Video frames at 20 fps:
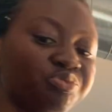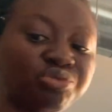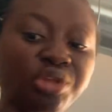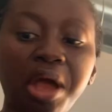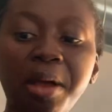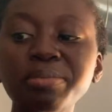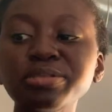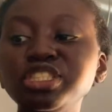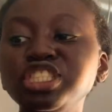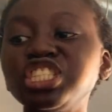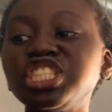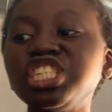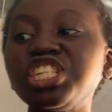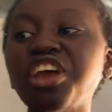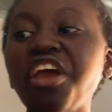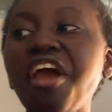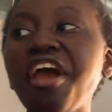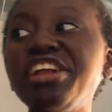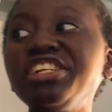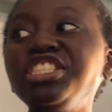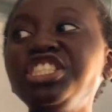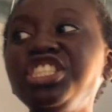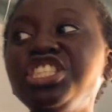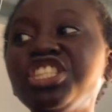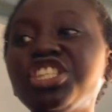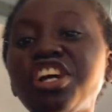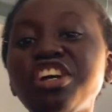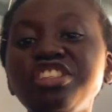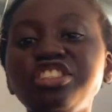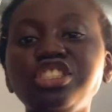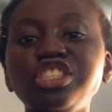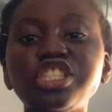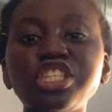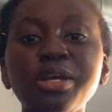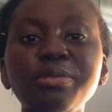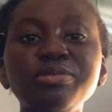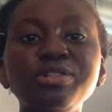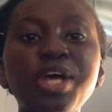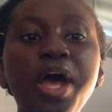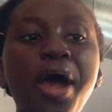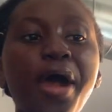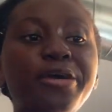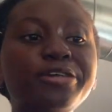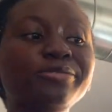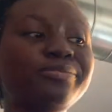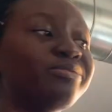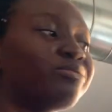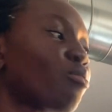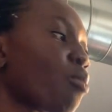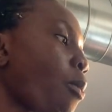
I'm cooking and eating at the same time.